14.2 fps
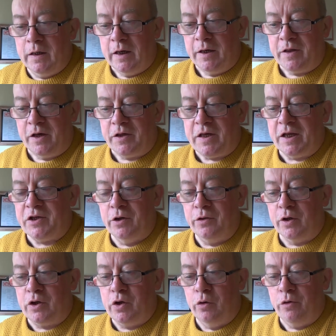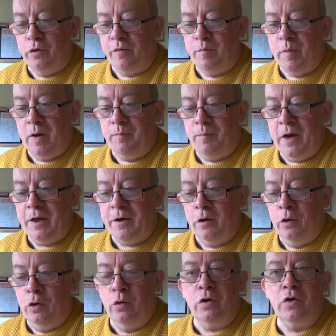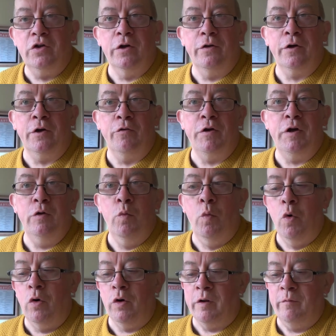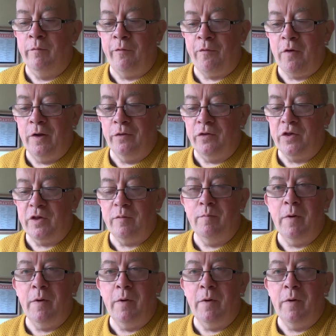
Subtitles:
As I sat on the corner of my bed and looked at the green wall in front,